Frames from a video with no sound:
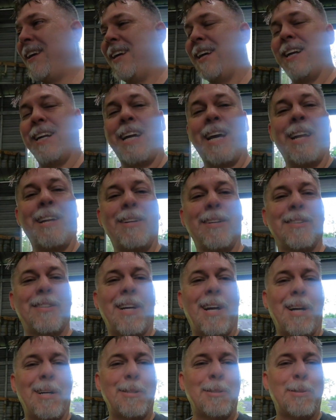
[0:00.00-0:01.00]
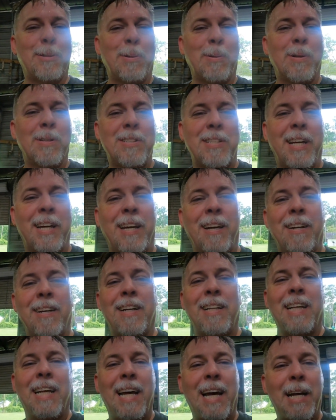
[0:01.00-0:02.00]
and I got a little tire store in town,
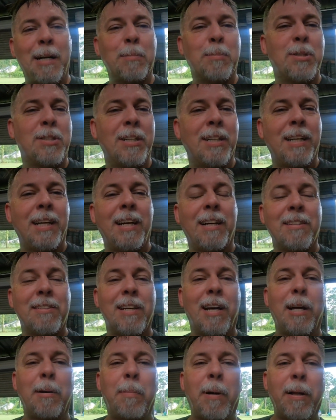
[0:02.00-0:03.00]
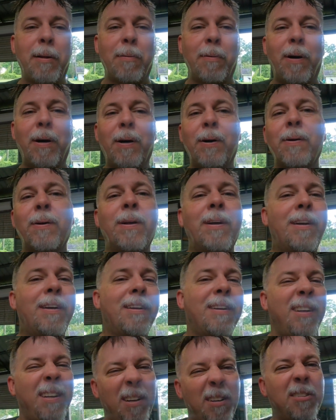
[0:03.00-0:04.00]
and they had them sitting outside by the road,
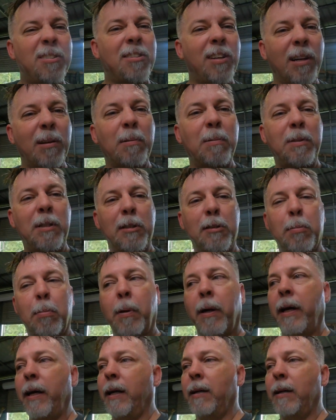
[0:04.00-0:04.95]
you know, just like on display.